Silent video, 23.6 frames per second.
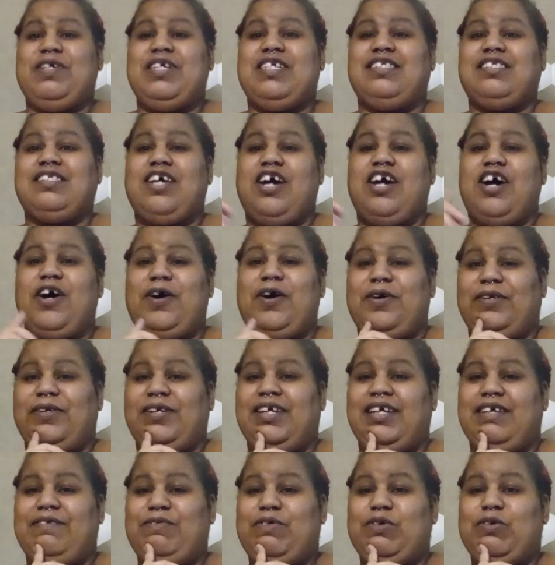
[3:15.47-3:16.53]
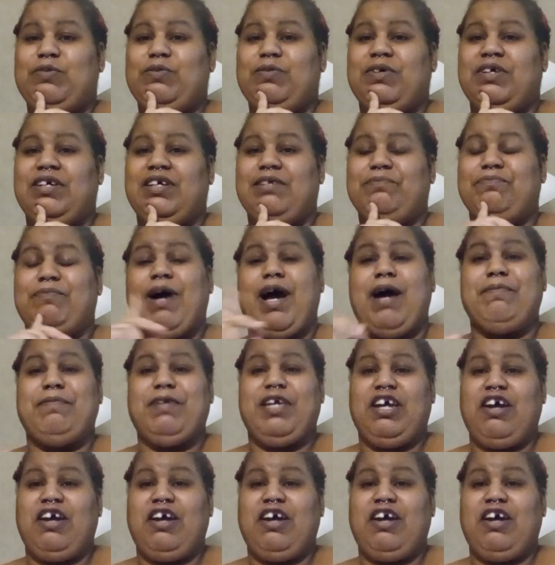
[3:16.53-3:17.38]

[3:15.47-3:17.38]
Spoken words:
It's called, if you buy me a